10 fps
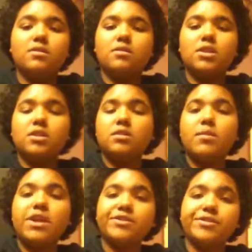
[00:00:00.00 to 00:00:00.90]
Just
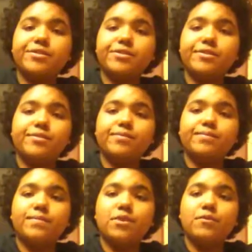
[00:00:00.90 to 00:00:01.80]
imagine the
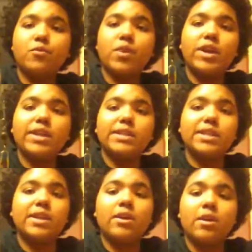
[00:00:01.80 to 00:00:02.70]
silver weight
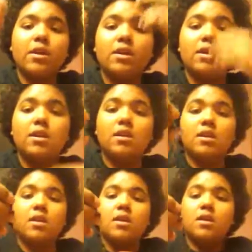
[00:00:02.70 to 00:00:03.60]
isn't there.
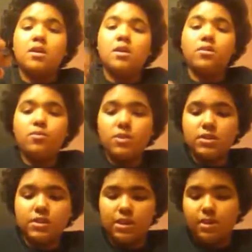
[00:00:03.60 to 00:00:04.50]
It'll work
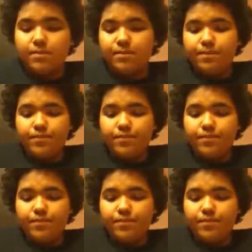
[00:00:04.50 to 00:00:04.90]
the same.